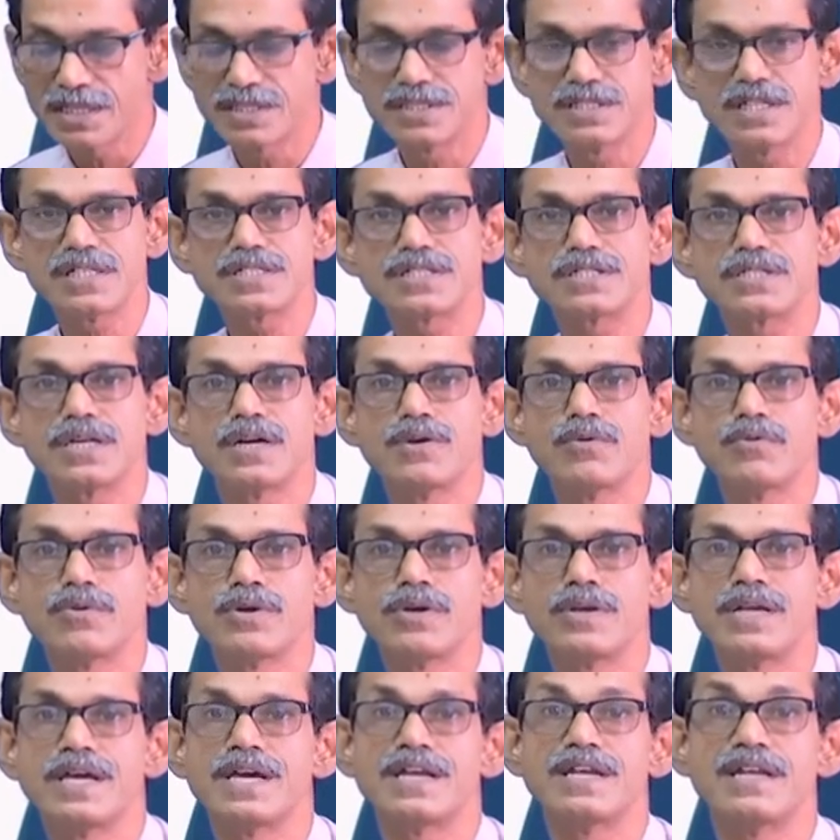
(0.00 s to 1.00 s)
just
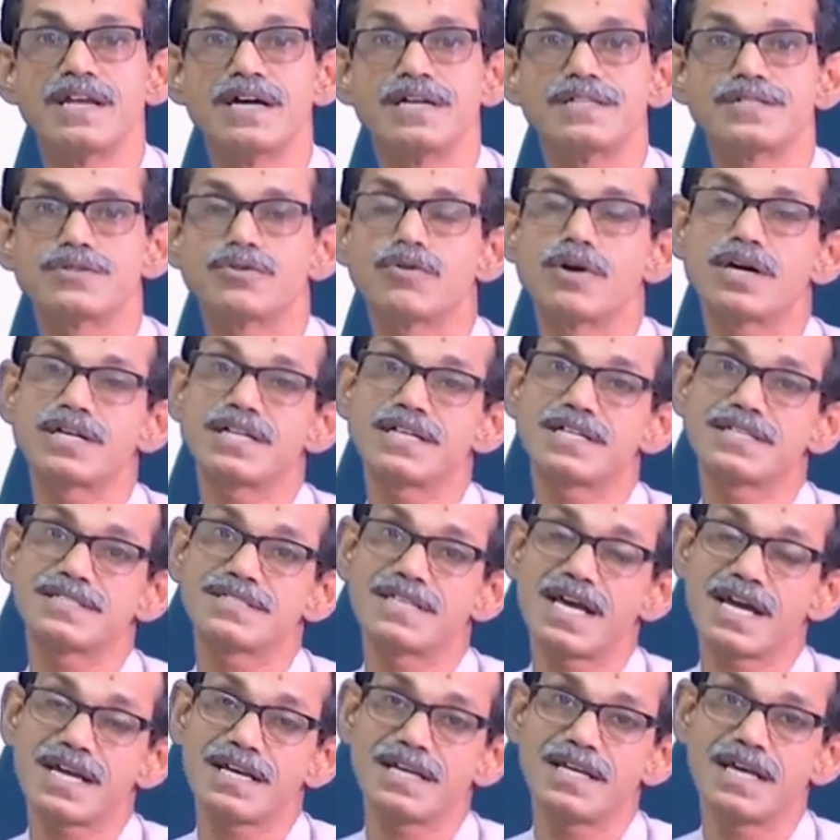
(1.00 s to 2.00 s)
we will enlarge what
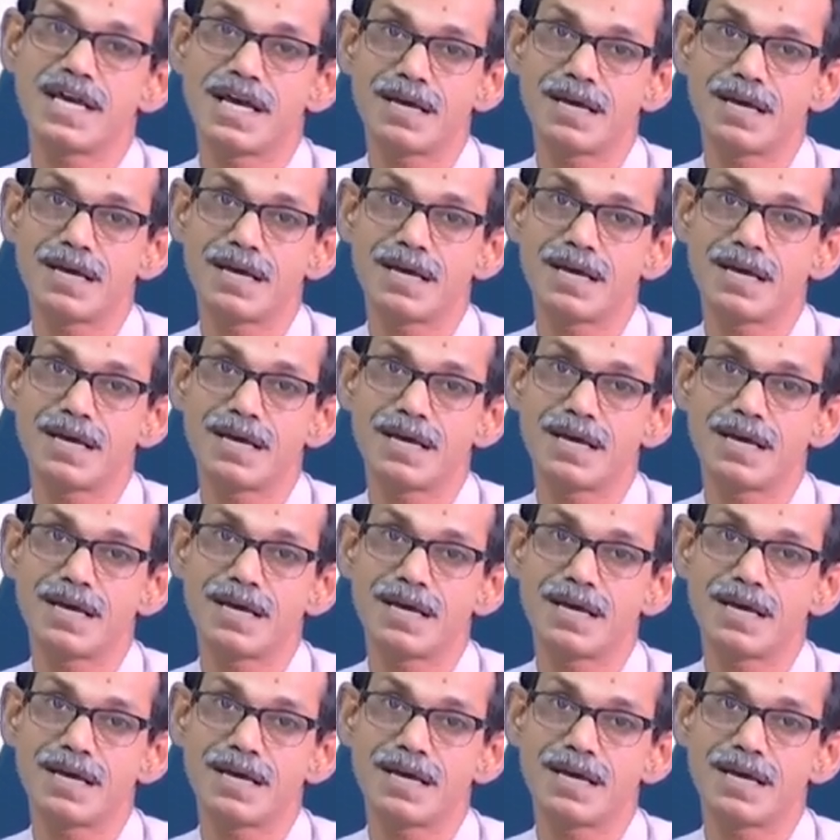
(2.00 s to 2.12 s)
exactly